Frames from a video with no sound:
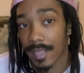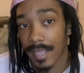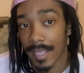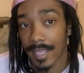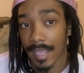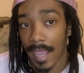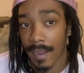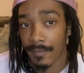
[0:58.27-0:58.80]

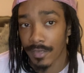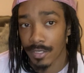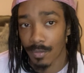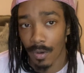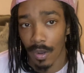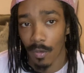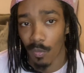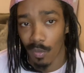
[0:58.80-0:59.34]
He averaged,
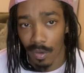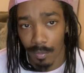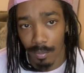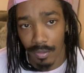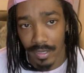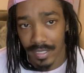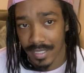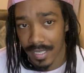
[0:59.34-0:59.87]

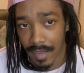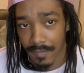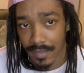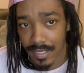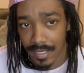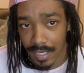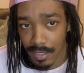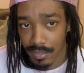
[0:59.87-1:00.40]
1.7
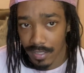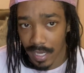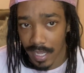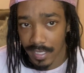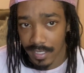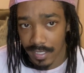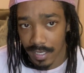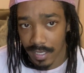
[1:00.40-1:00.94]
steals
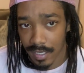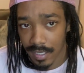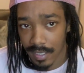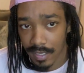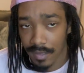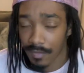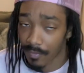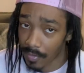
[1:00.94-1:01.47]
last year?
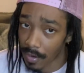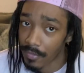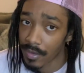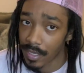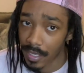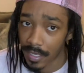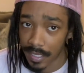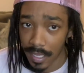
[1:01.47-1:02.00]
Very
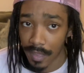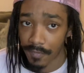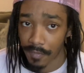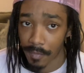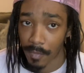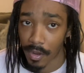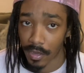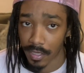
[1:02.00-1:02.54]
good year for
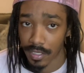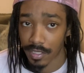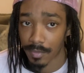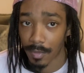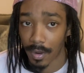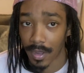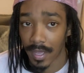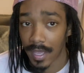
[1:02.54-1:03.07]
Marcus
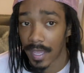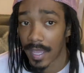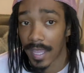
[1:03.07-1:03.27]
Smart.